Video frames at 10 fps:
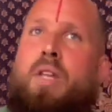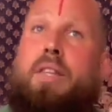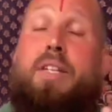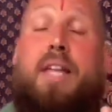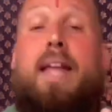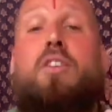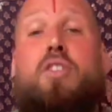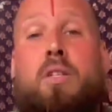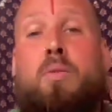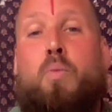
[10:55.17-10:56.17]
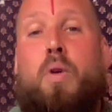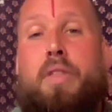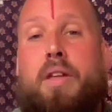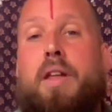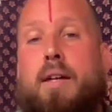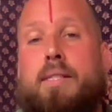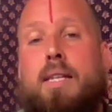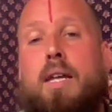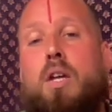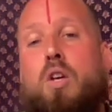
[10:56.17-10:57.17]
tension within us,
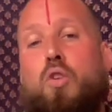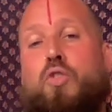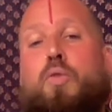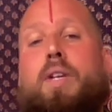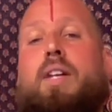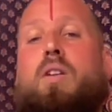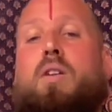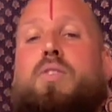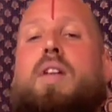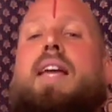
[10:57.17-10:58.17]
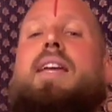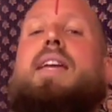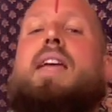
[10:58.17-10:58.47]
so we can also like